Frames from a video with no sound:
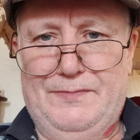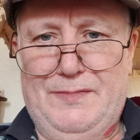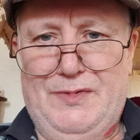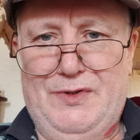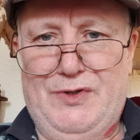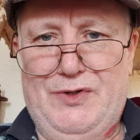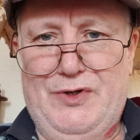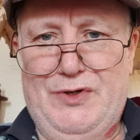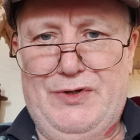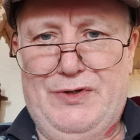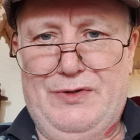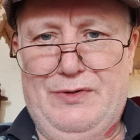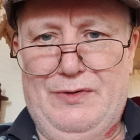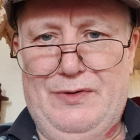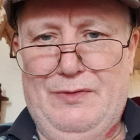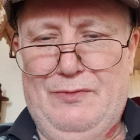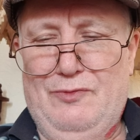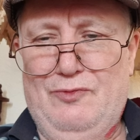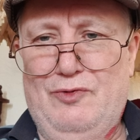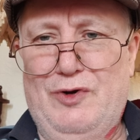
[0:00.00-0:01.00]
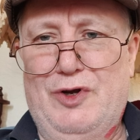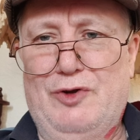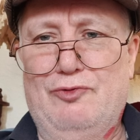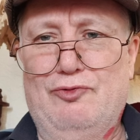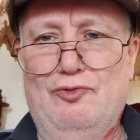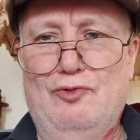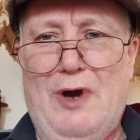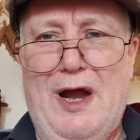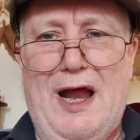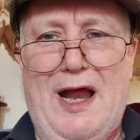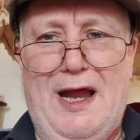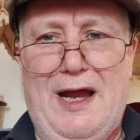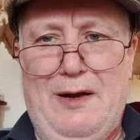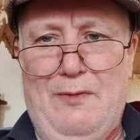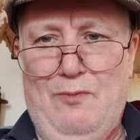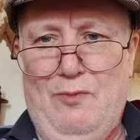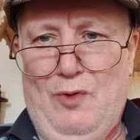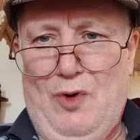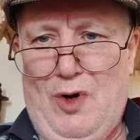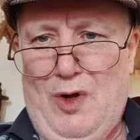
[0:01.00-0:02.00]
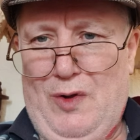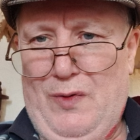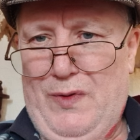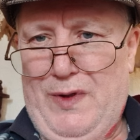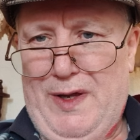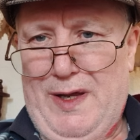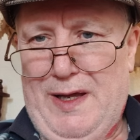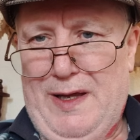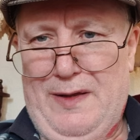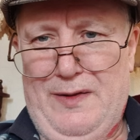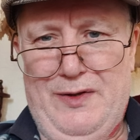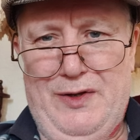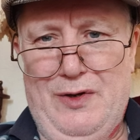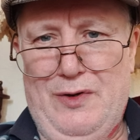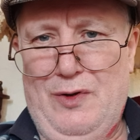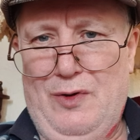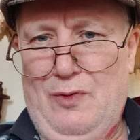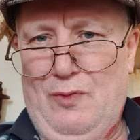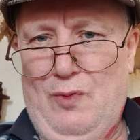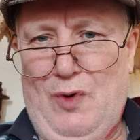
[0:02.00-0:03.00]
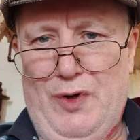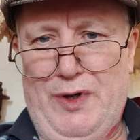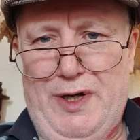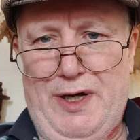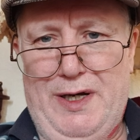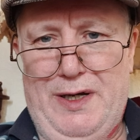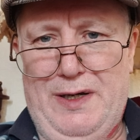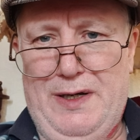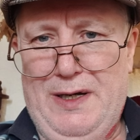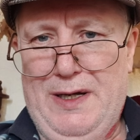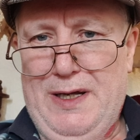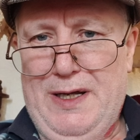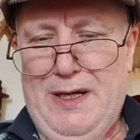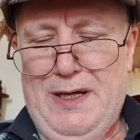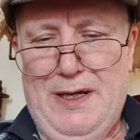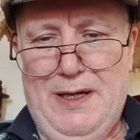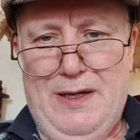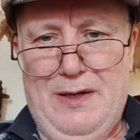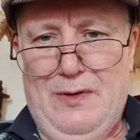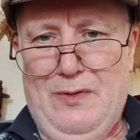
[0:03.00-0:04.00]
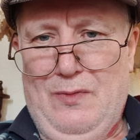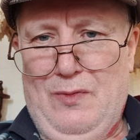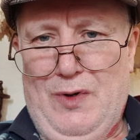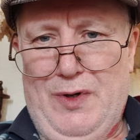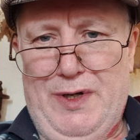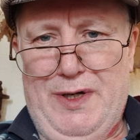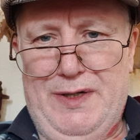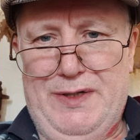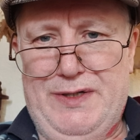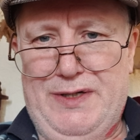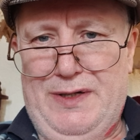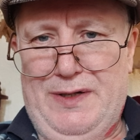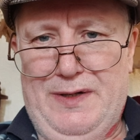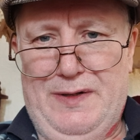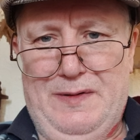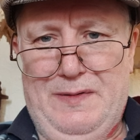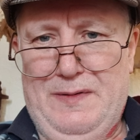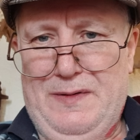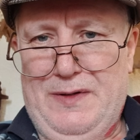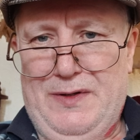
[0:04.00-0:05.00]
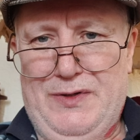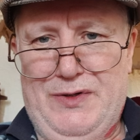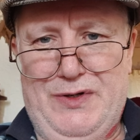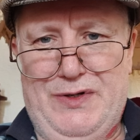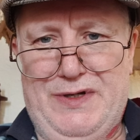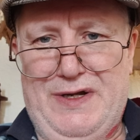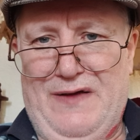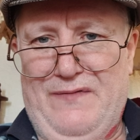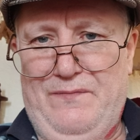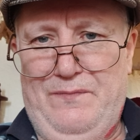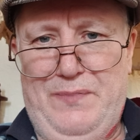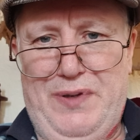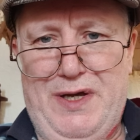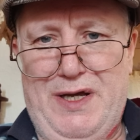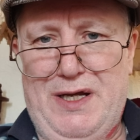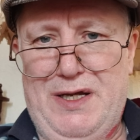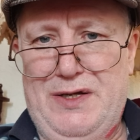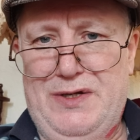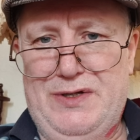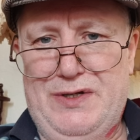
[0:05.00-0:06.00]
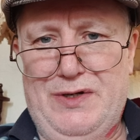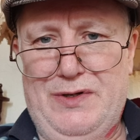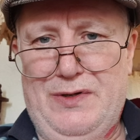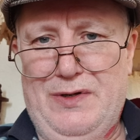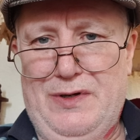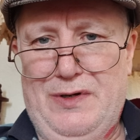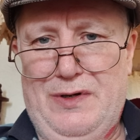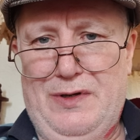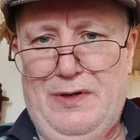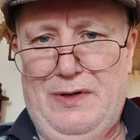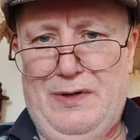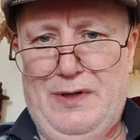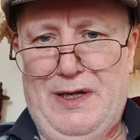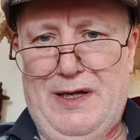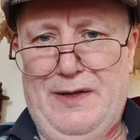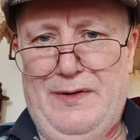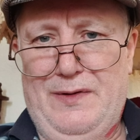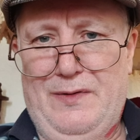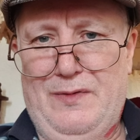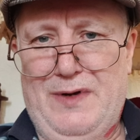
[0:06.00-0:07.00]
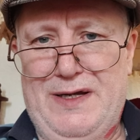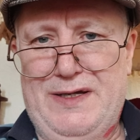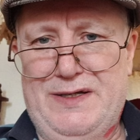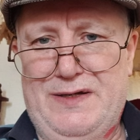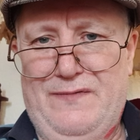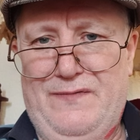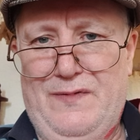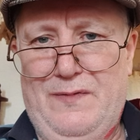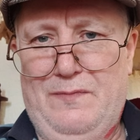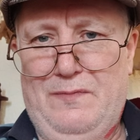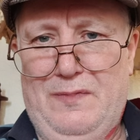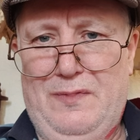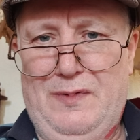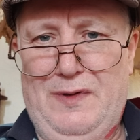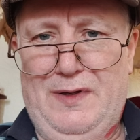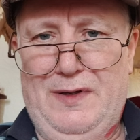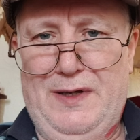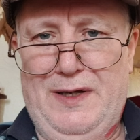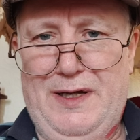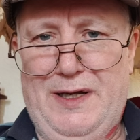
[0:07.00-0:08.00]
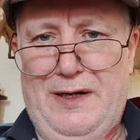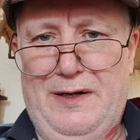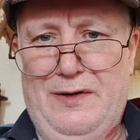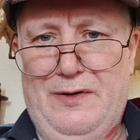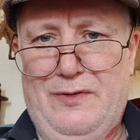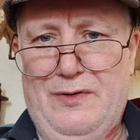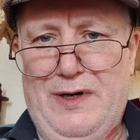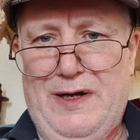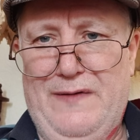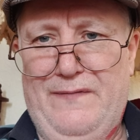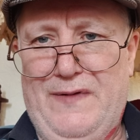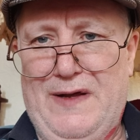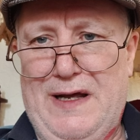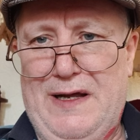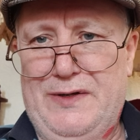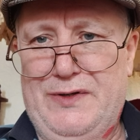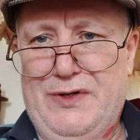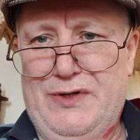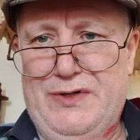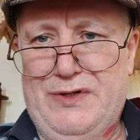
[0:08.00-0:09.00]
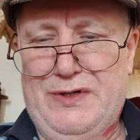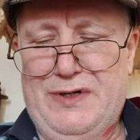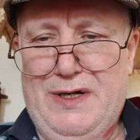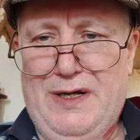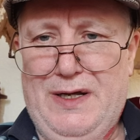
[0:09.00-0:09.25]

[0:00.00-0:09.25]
and just regretting what they, you know, wanting, wanting to just have peace, you know, like the rest of them in Graveyard, just